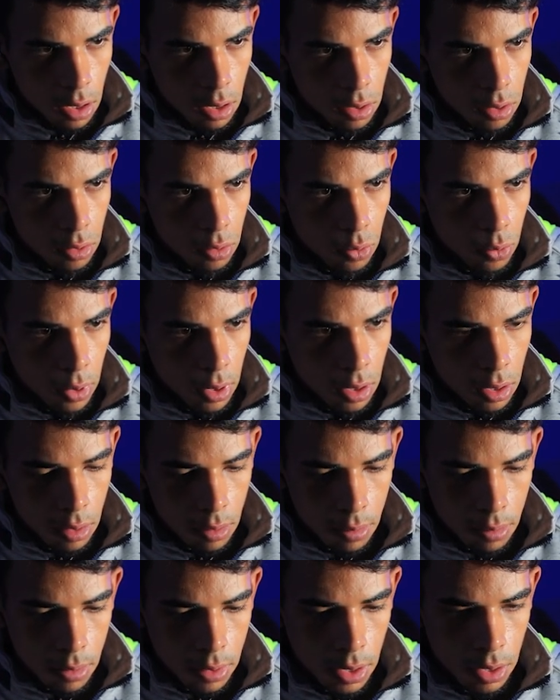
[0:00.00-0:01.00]
you
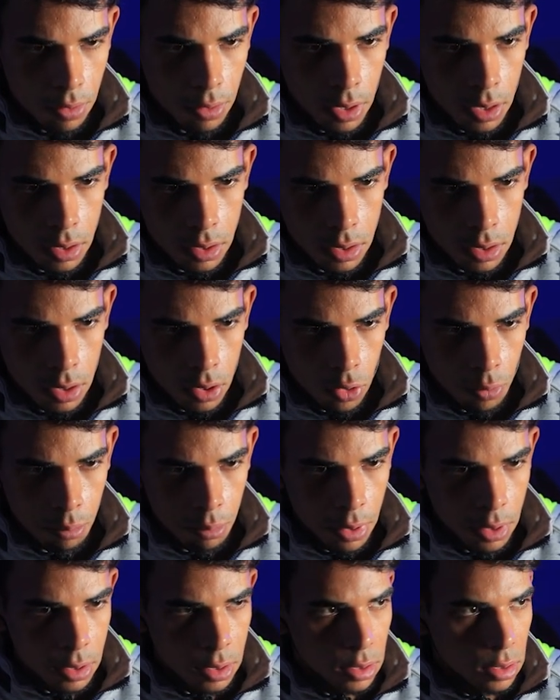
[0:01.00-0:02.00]
will decrease the
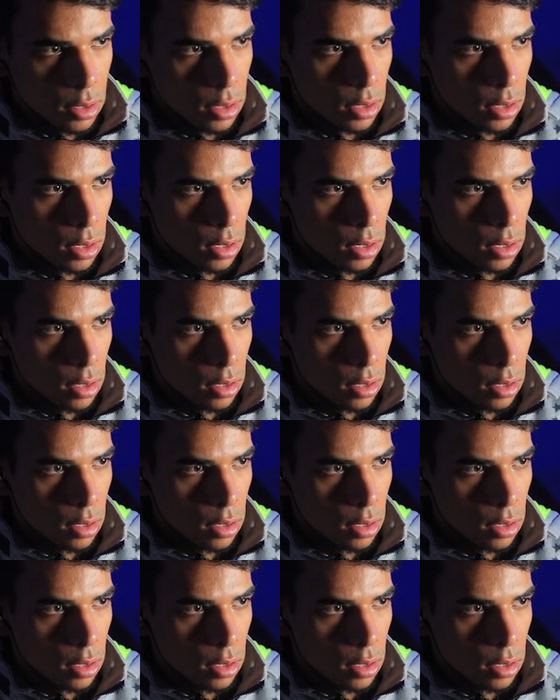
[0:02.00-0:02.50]
opacity.